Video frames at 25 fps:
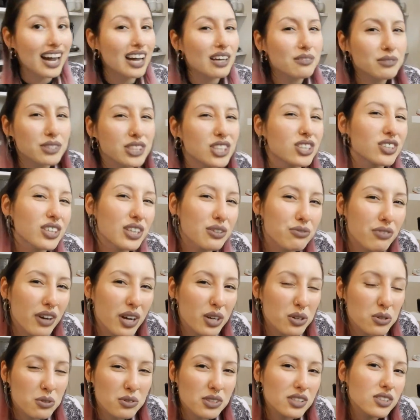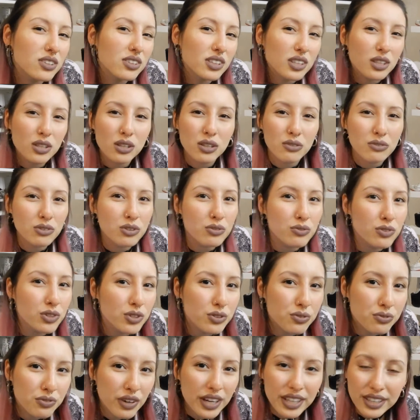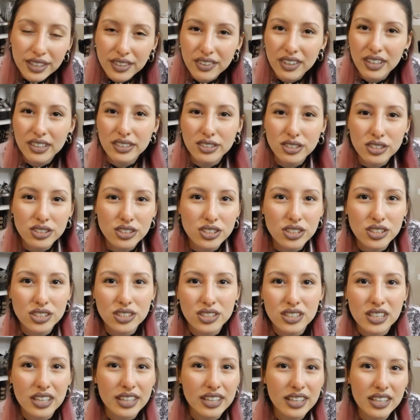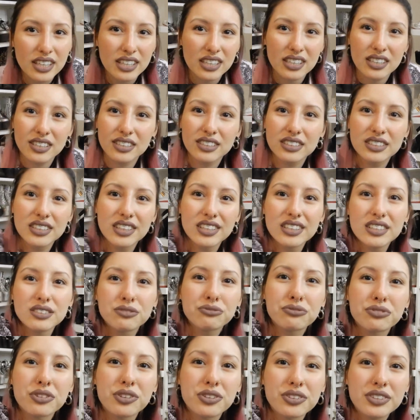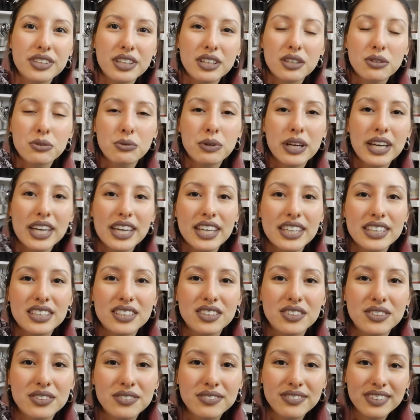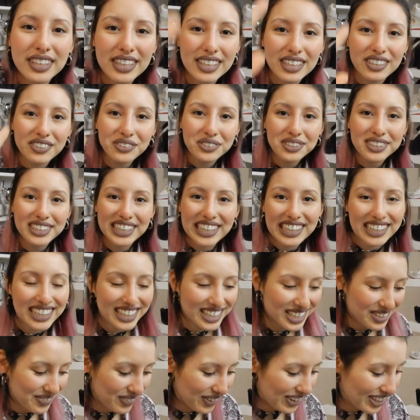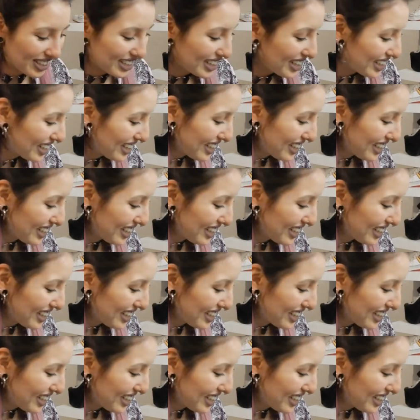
I'm sorry if I always look into the viewfinder. I should just like fold that away so I don't see it anymore.